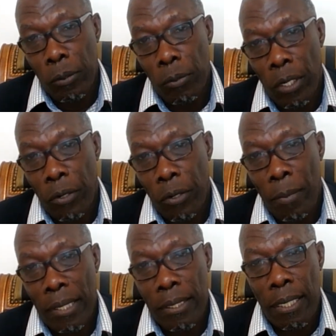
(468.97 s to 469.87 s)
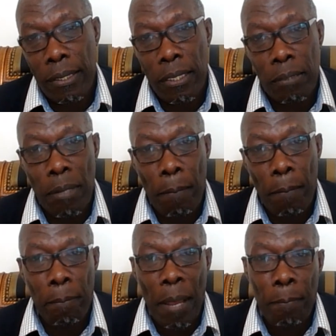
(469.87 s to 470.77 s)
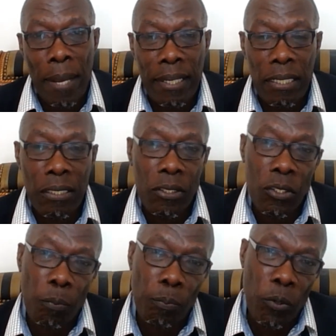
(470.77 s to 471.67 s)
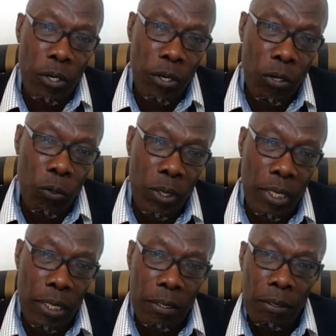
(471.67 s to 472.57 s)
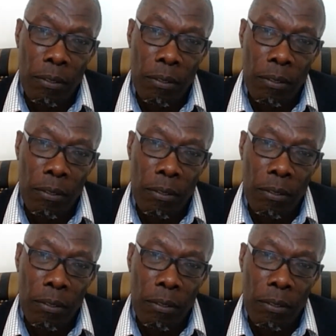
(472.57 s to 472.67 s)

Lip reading: They are recommending that there's a panel to support the recruiting,